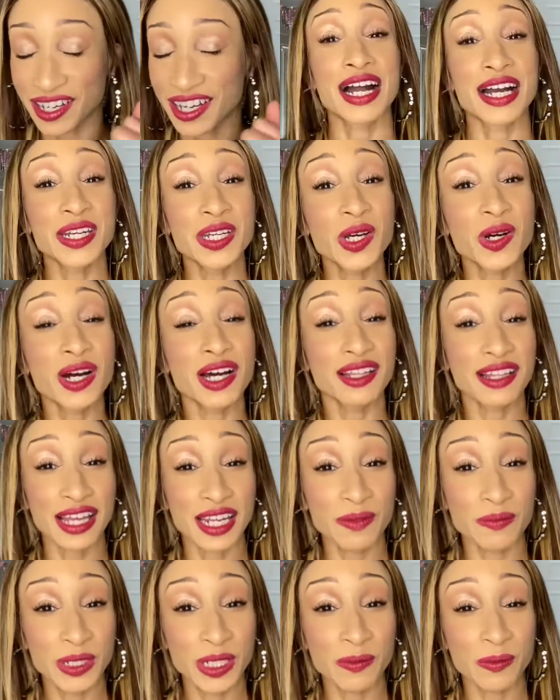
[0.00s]
I know a lot of
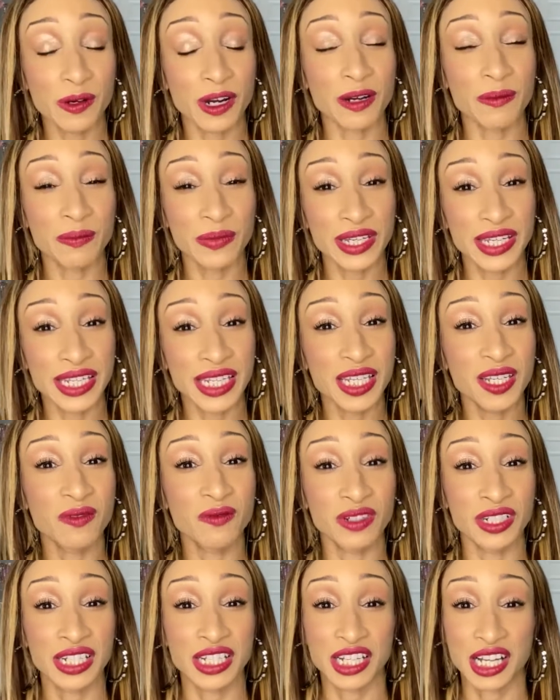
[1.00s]
people are picky when
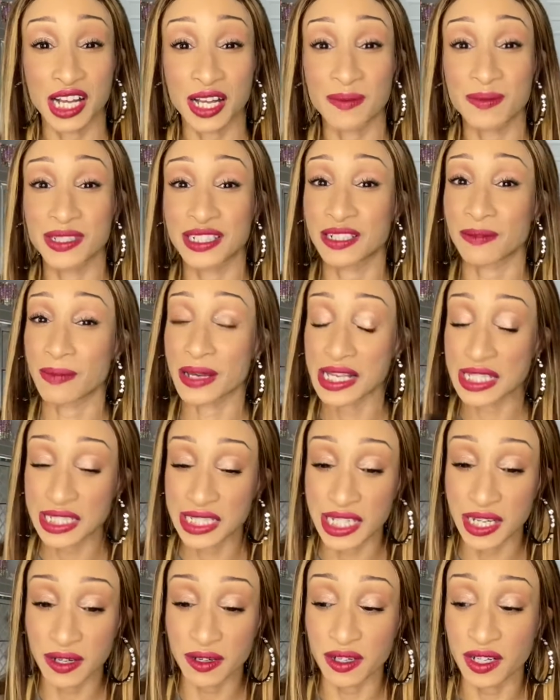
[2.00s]
it comes to
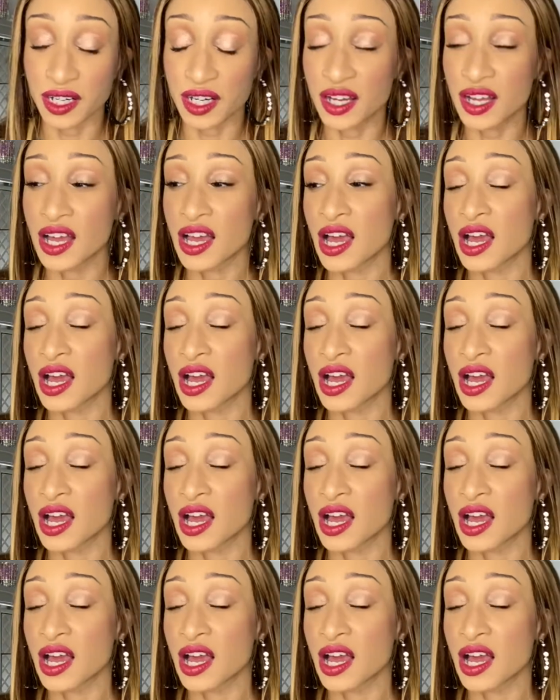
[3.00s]
mascara.